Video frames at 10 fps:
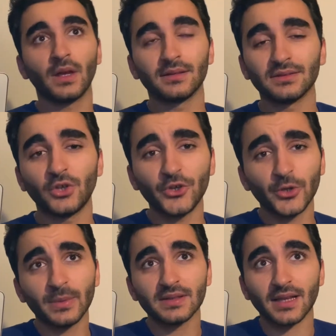the
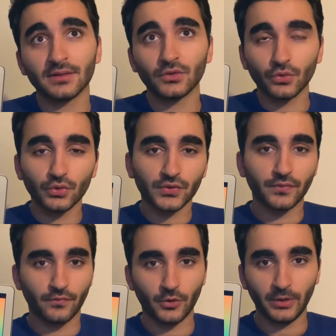documents and tools
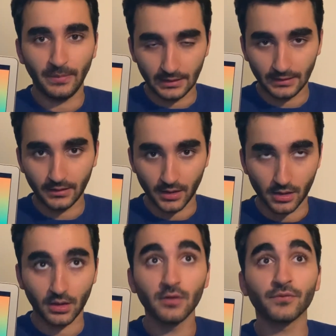for the meeting are,
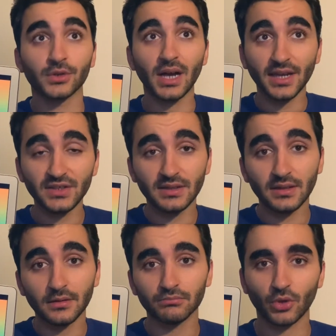for
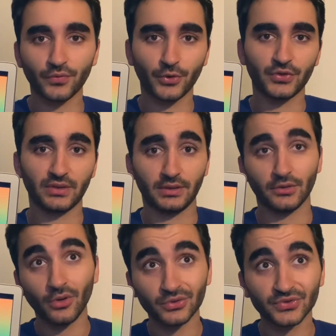IGT, of course, you need the
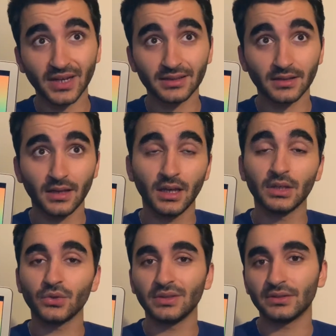contract,
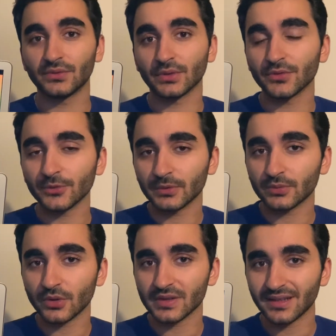you need the recruitment
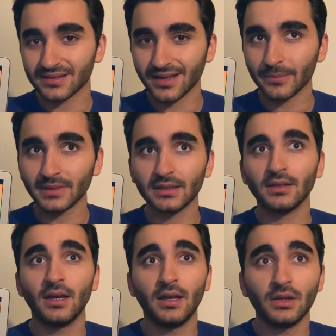process timeline,
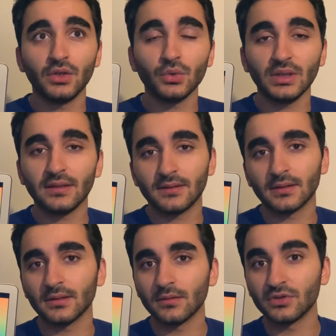you need
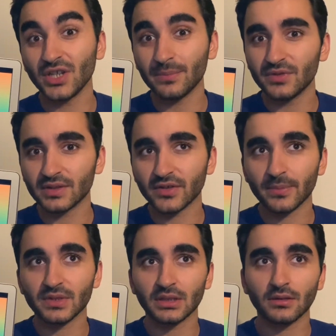the job
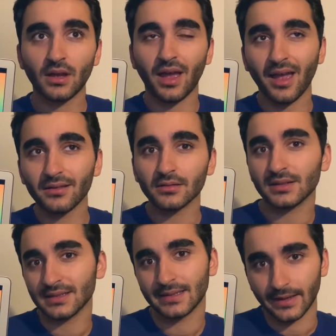description and the
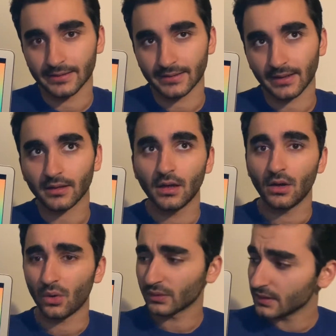sales deck.
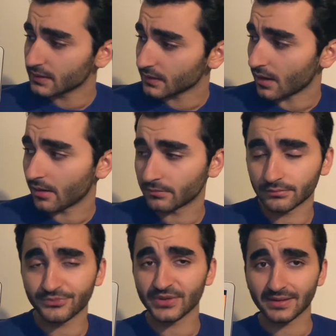On this
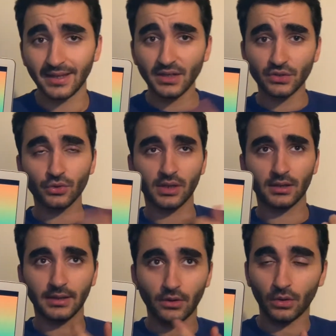presentation, you can
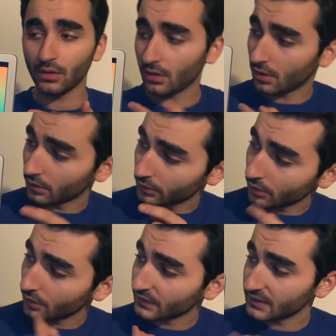click on all
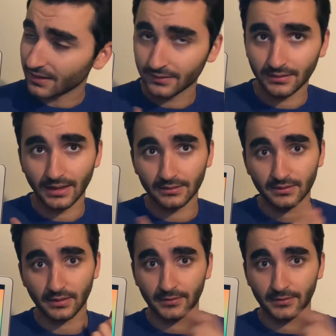of these underlined